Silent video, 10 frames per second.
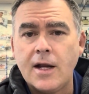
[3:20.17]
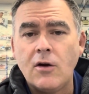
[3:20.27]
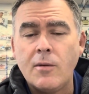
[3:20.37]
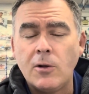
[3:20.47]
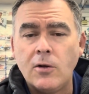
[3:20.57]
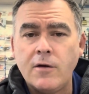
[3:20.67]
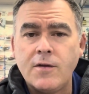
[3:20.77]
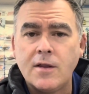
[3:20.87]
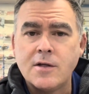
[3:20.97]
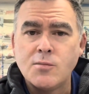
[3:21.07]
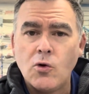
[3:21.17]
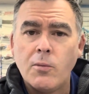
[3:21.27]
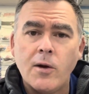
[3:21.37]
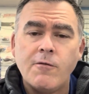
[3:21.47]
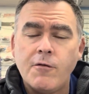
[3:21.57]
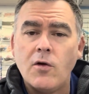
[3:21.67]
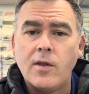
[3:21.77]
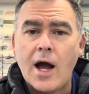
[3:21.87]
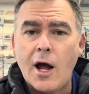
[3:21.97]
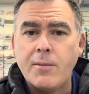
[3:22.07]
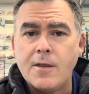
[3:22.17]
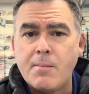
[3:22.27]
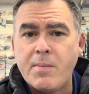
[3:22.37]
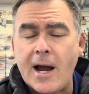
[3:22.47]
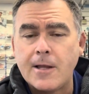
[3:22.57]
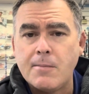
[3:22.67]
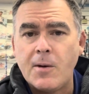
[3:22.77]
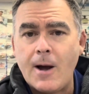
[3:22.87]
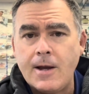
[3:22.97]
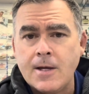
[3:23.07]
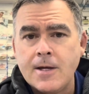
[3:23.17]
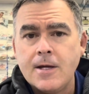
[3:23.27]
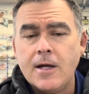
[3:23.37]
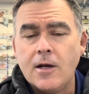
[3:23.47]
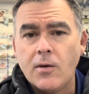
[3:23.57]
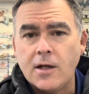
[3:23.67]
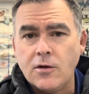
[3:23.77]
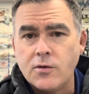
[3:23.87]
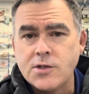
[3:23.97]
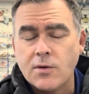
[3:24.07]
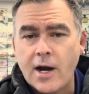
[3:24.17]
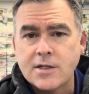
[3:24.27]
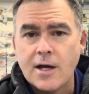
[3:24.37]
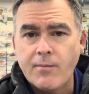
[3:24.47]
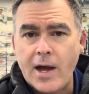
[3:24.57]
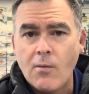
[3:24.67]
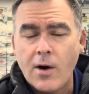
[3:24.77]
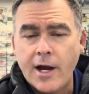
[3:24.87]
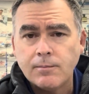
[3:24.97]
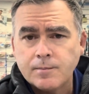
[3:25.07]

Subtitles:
And I believe that there's more brim further up in the back of the bay, in around the oyster racks up that way.